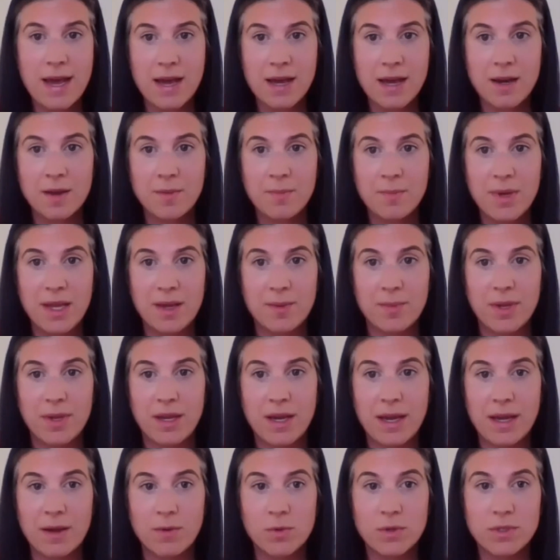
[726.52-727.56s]
I had a
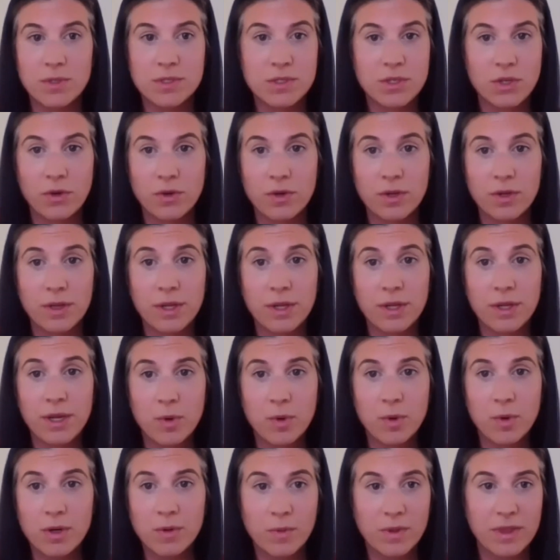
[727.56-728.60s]
baby, I was totally
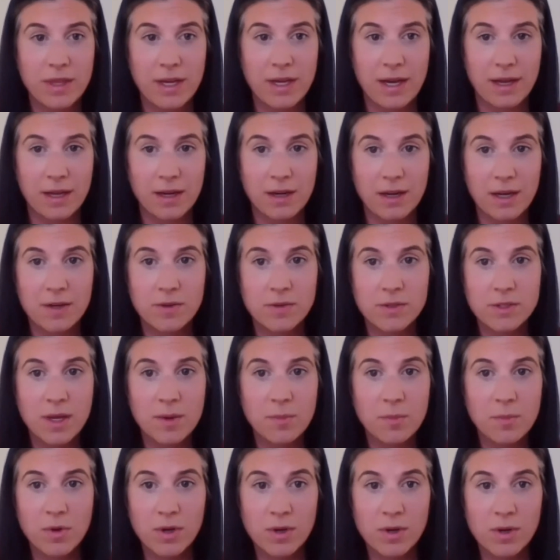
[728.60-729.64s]
on board with that. I was
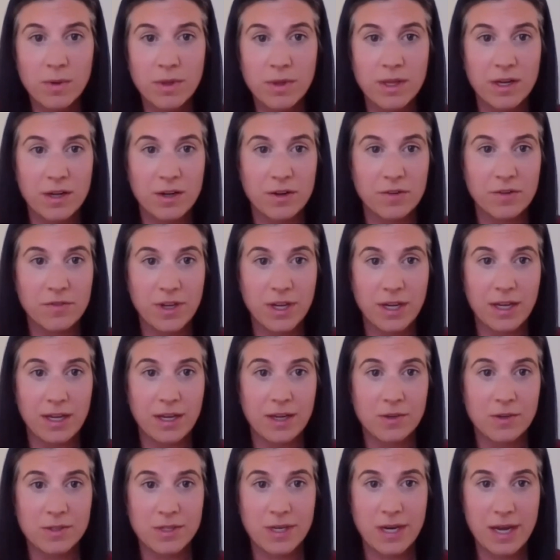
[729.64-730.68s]
on board with
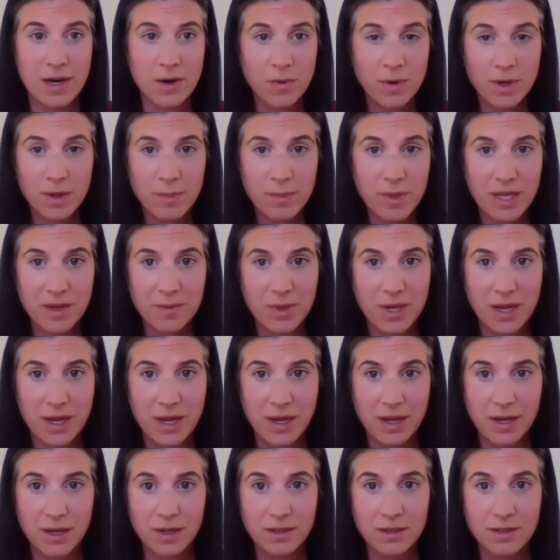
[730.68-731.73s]
intervening. I was like, I don't want to be in
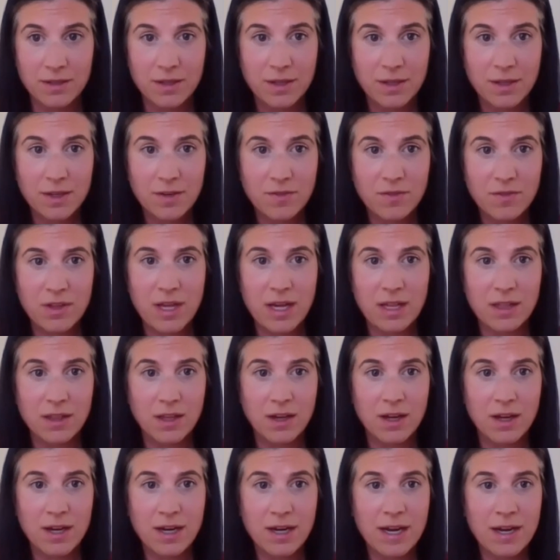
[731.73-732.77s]
pain for that
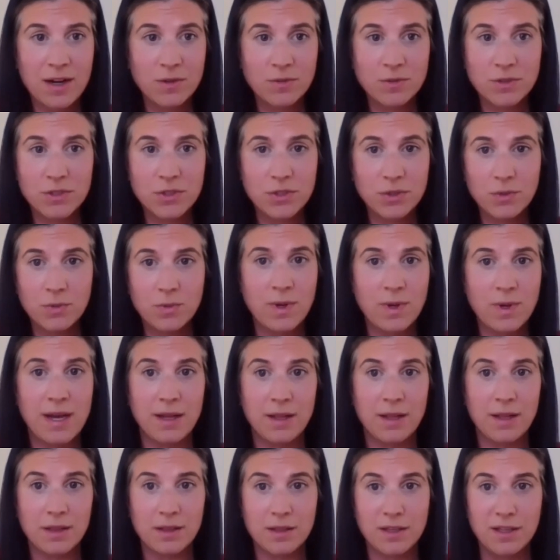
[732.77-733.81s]
long. I don't do
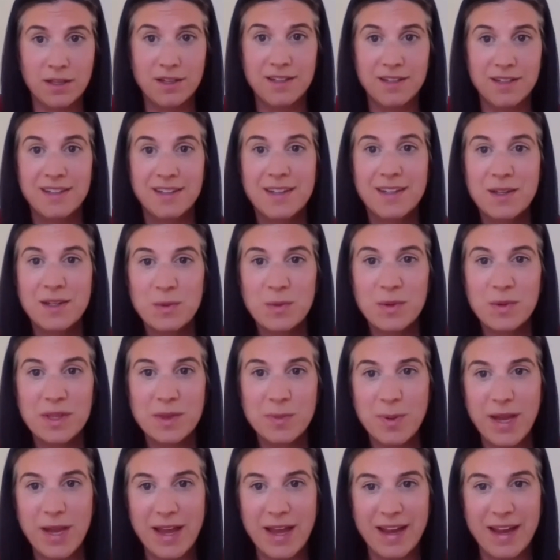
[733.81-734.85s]
well
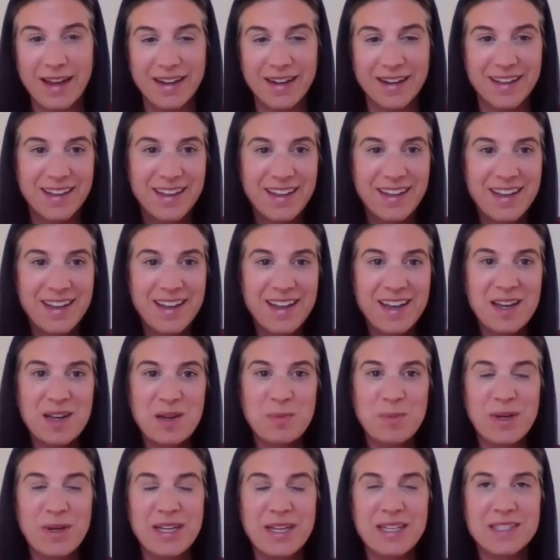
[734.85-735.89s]
with pain.
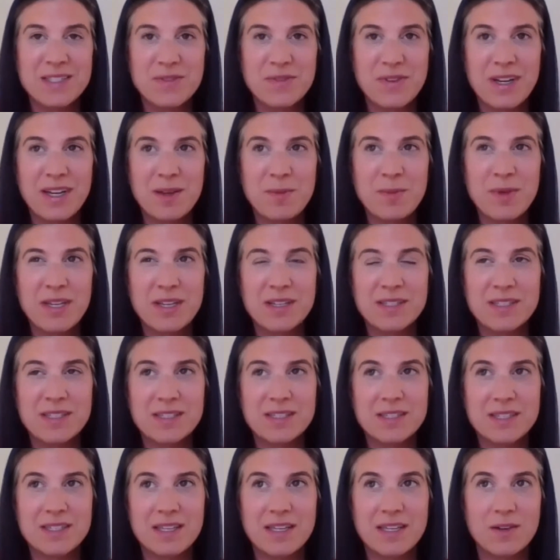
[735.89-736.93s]
But it's funny because
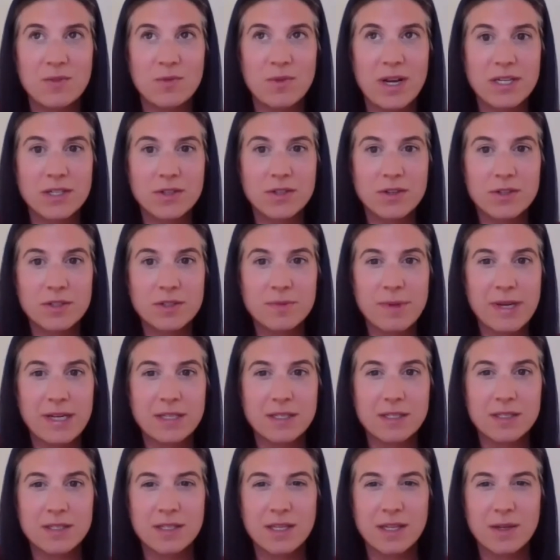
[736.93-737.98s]
in
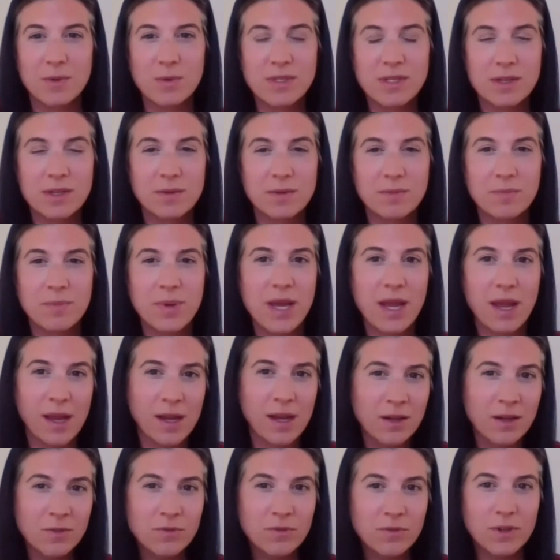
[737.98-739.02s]
retrospect, it's like, was it
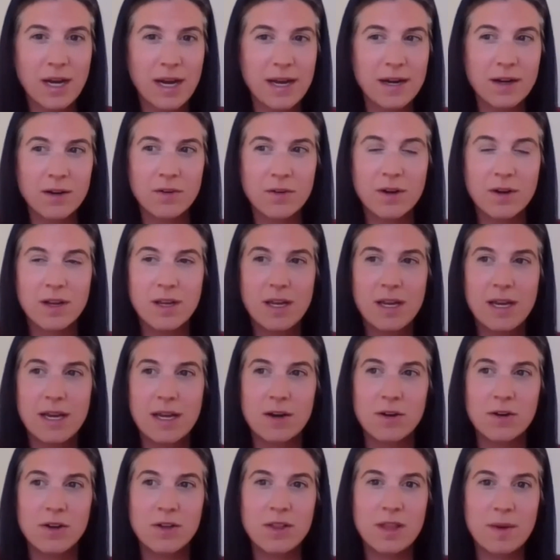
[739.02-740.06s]
painful? I don't
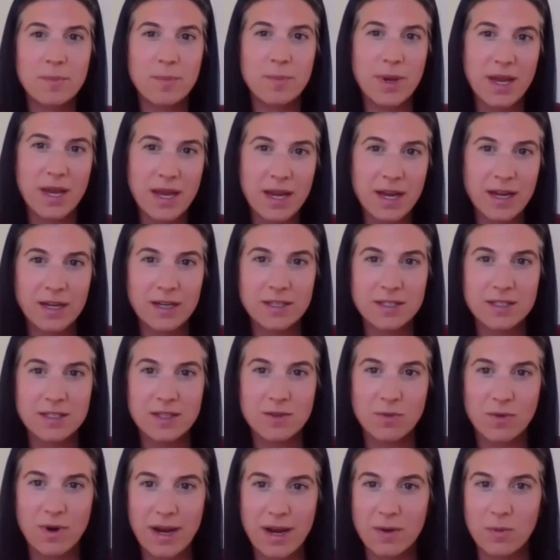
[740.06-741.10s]
know that pain is
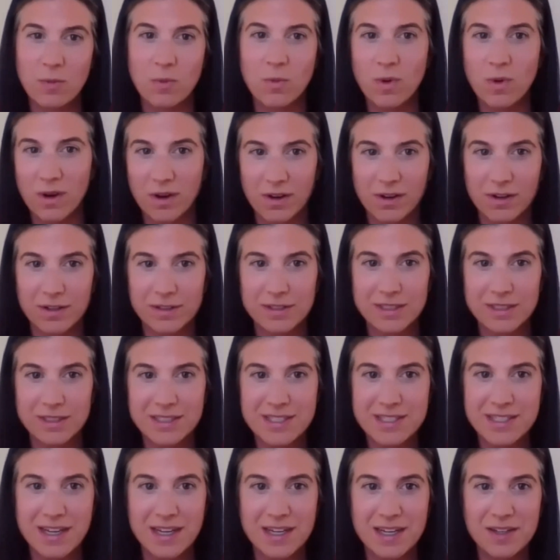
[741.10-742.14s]
the right word.
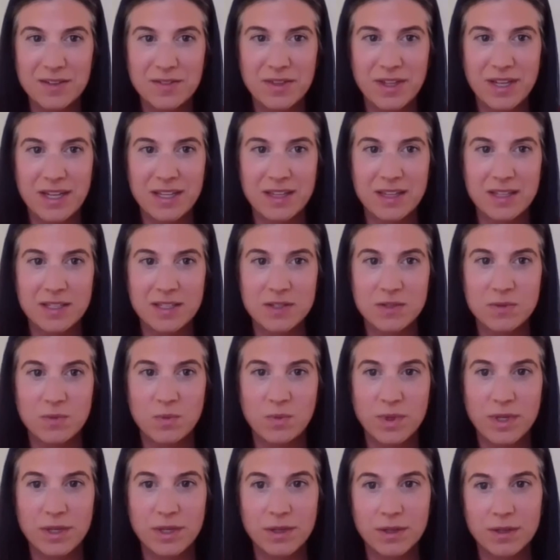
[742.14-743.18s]
It's kind of like this
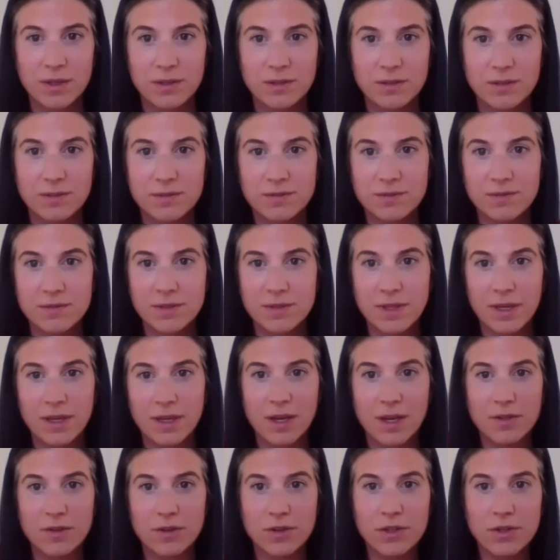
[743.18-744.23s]
weird, like,
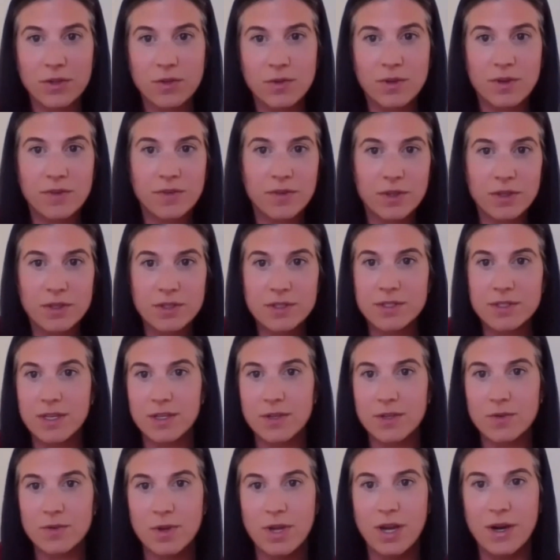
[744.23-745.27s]
other universe
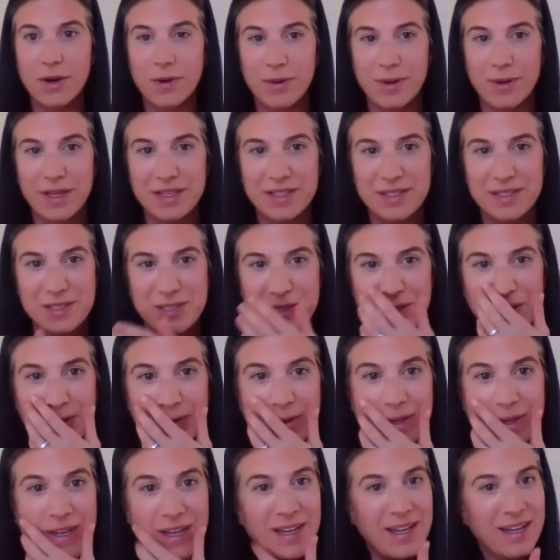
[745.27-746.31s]
that you go
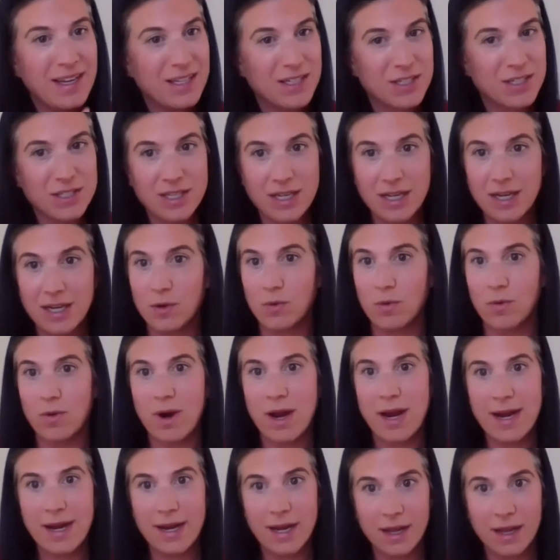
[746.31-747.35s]
into and just kind of
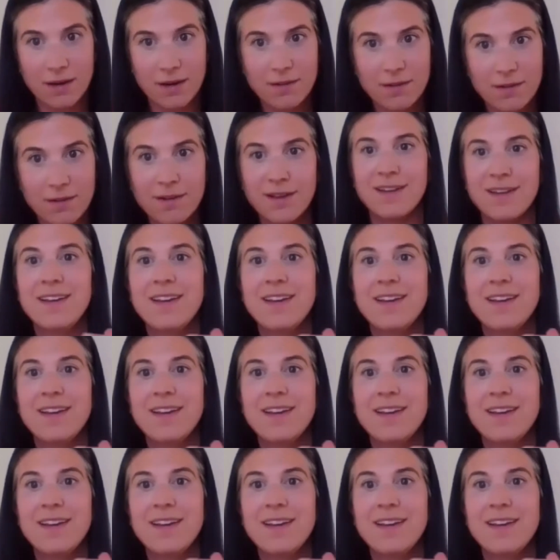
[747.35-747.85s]
ride it